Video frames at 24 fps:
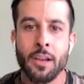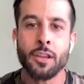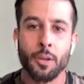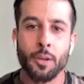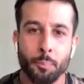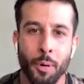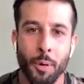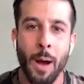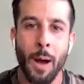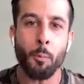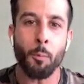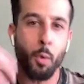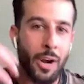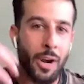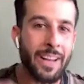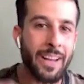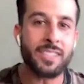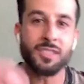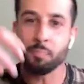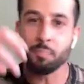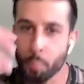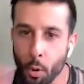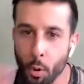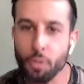The pro- what
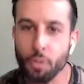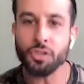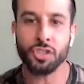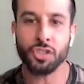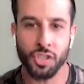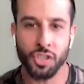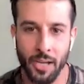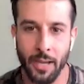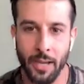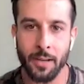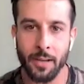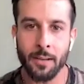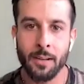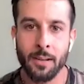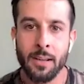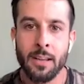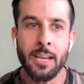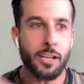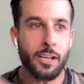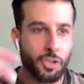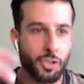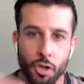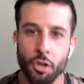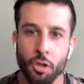is bullshit
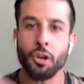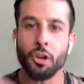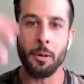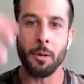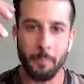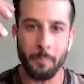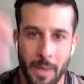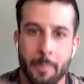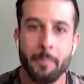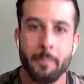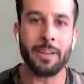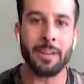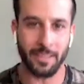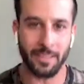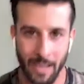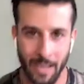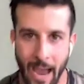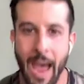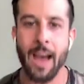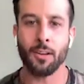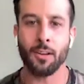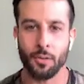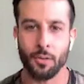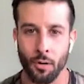is your commitment to
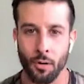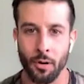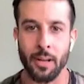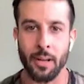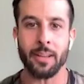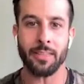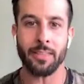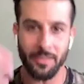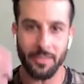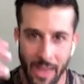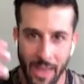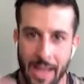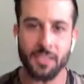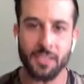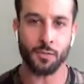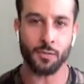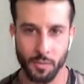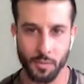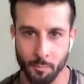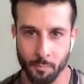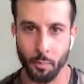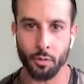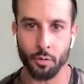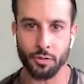act on it. That's
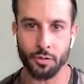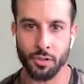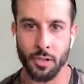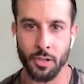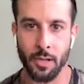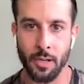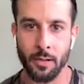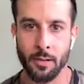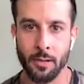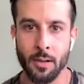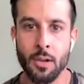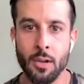what's bullshit.